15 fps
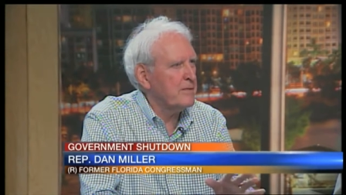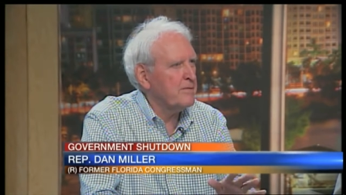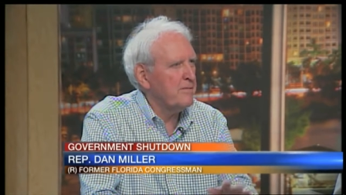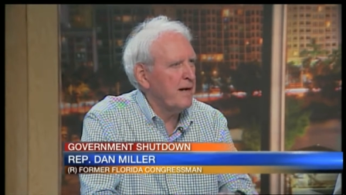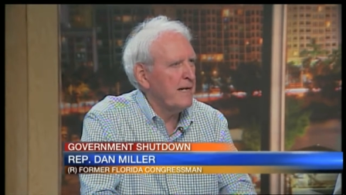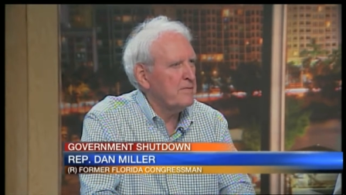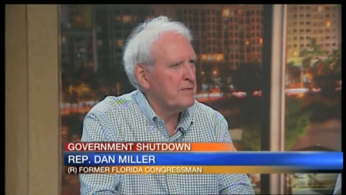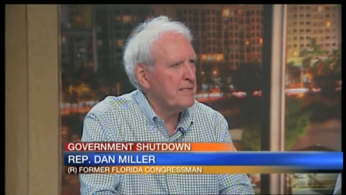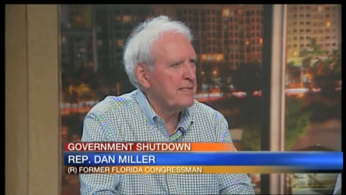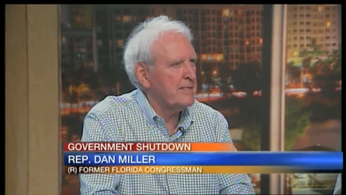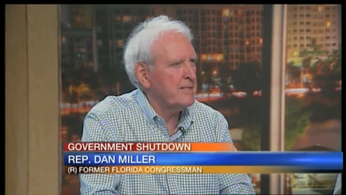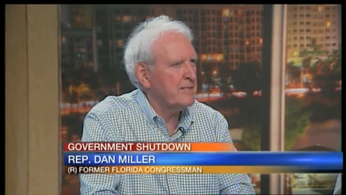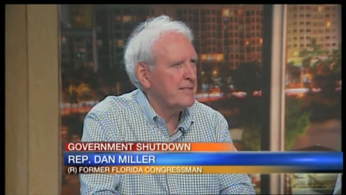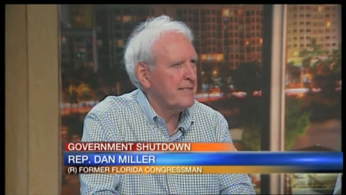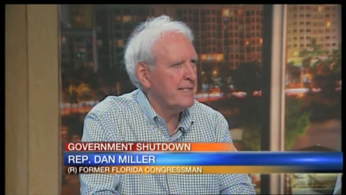There's five
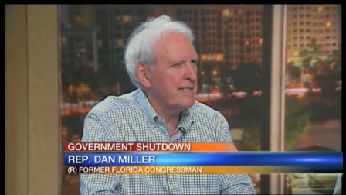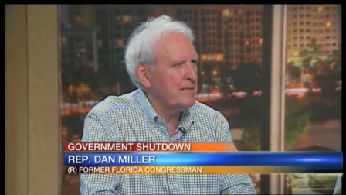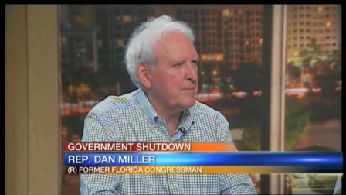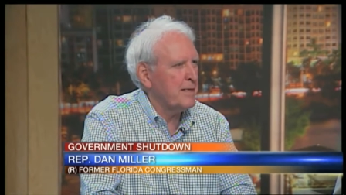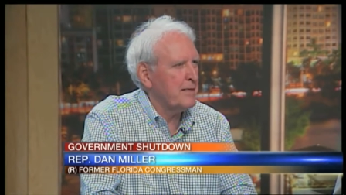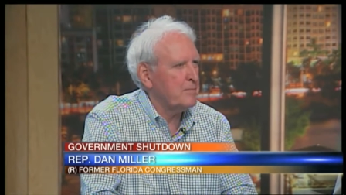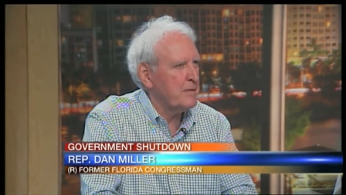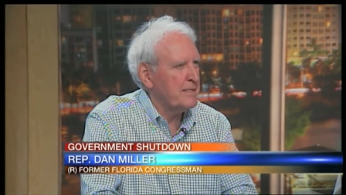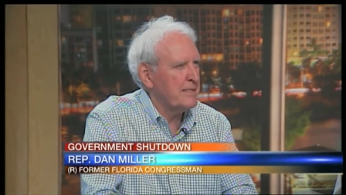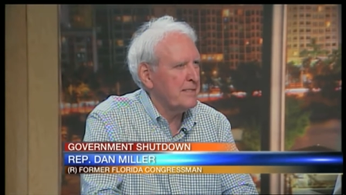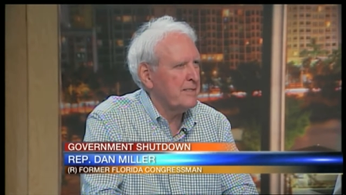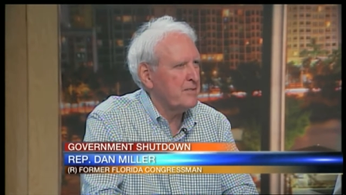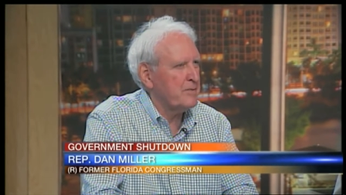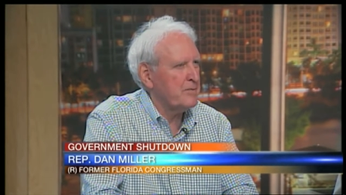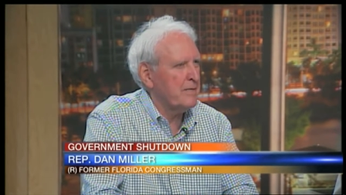senators thinking about a
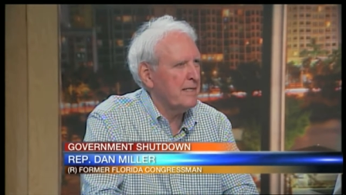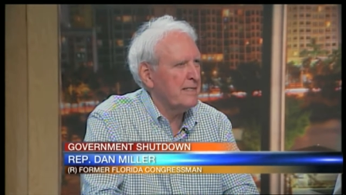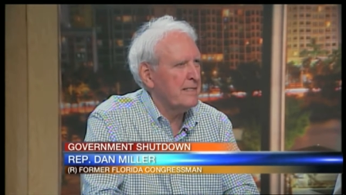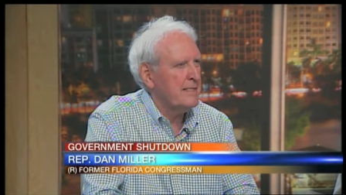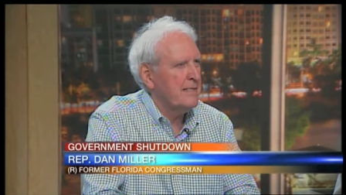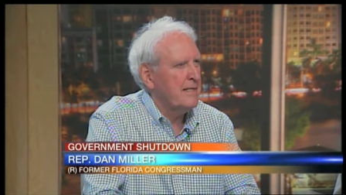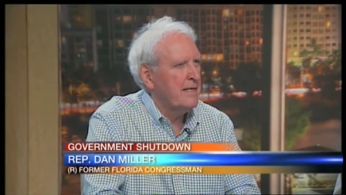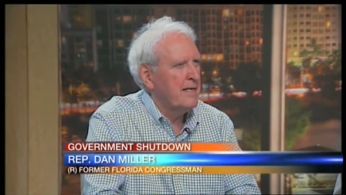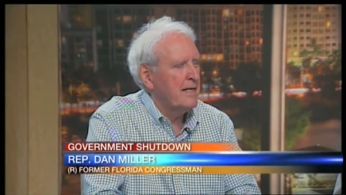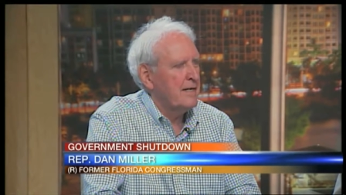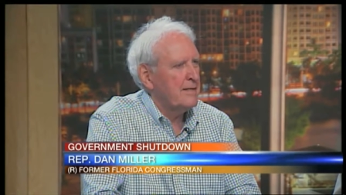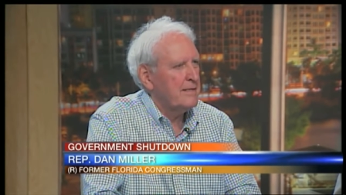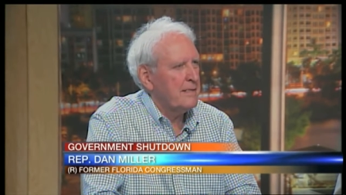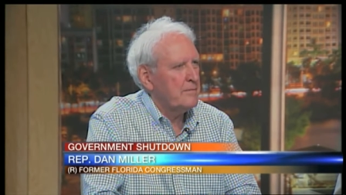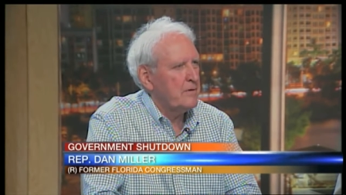presidential run
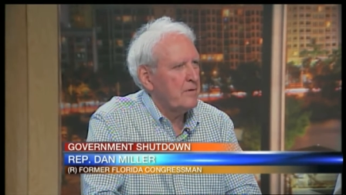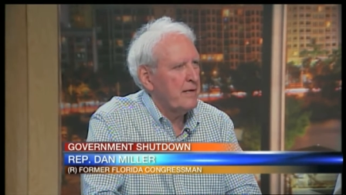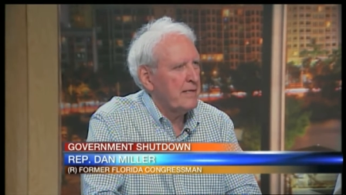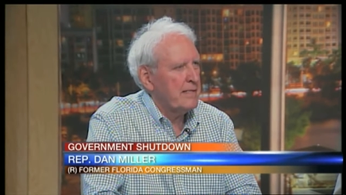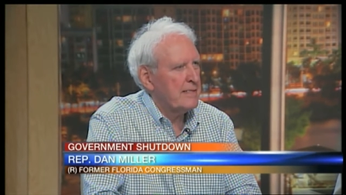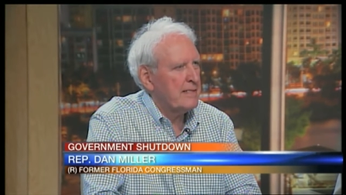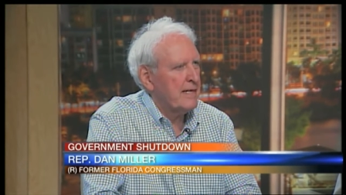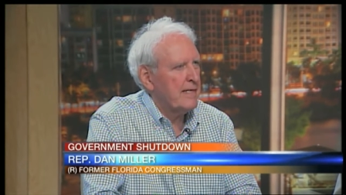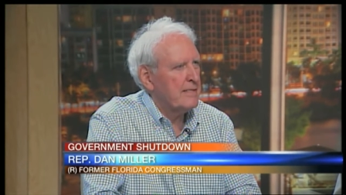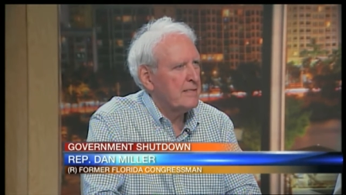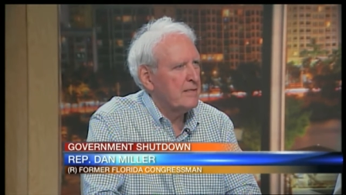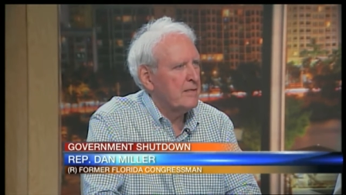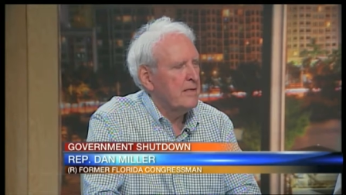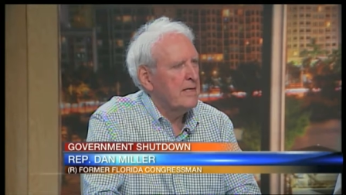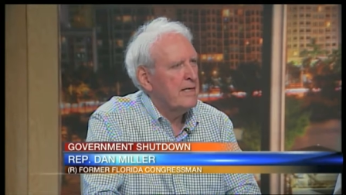on the Democratic side.
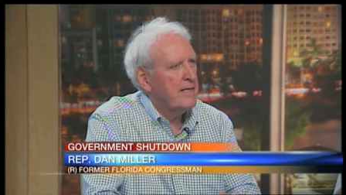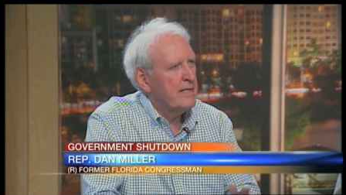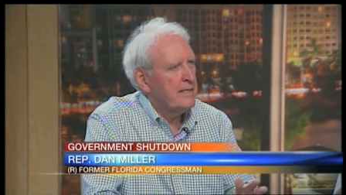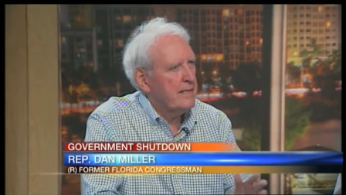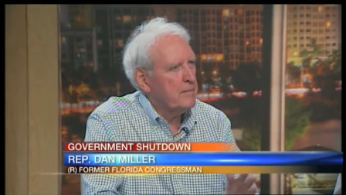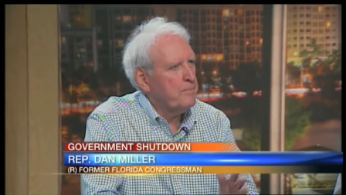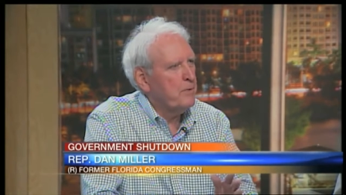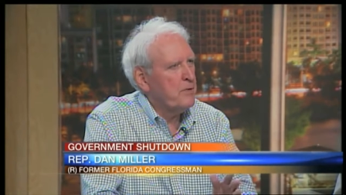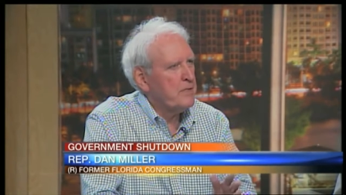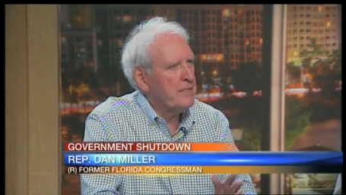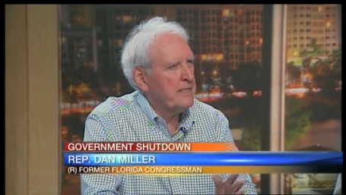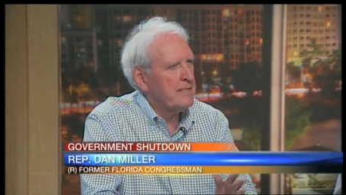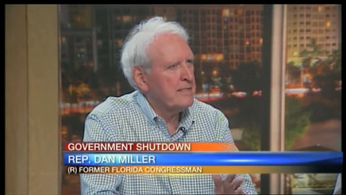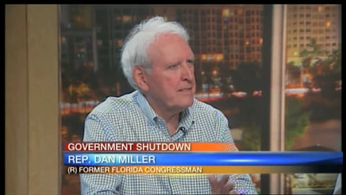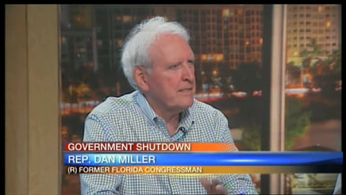So they're
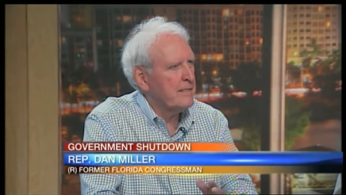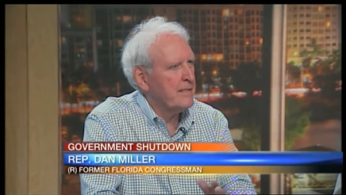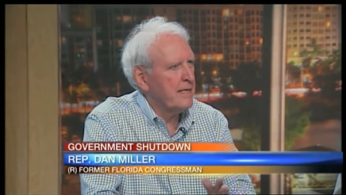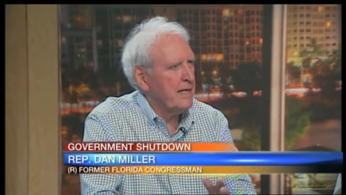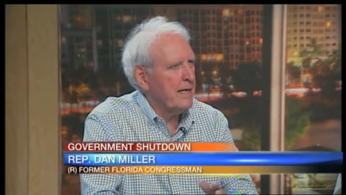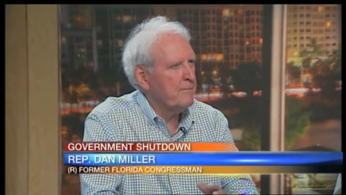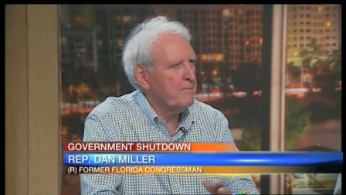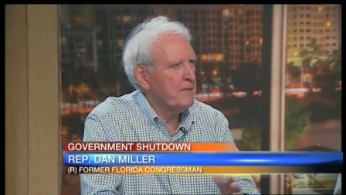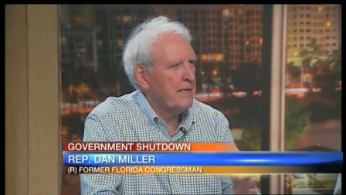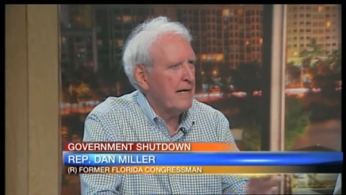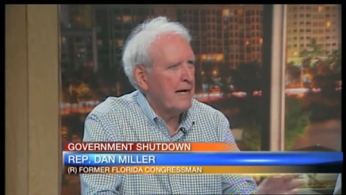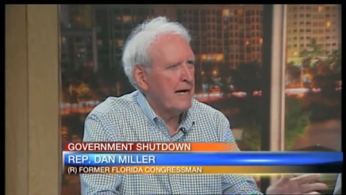pushing it to the left.